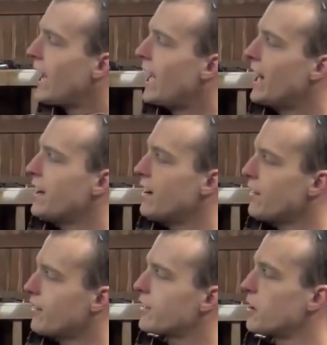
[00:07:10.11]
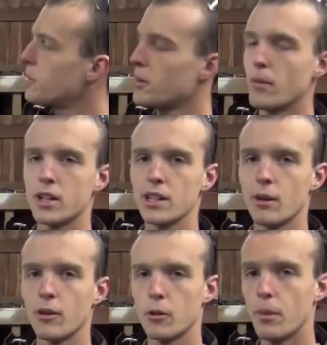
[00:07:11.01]
And uh, there's going to be a much
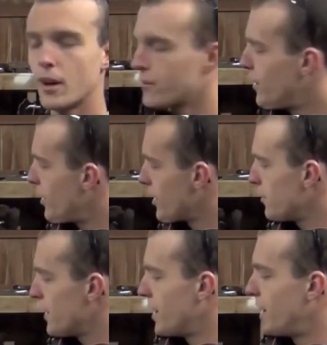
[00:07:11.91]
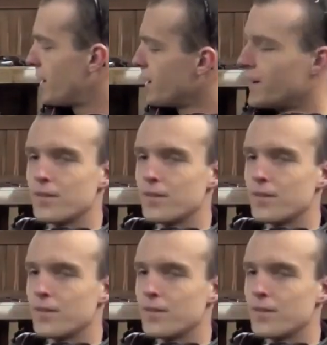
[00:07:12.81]
lower spark volume than our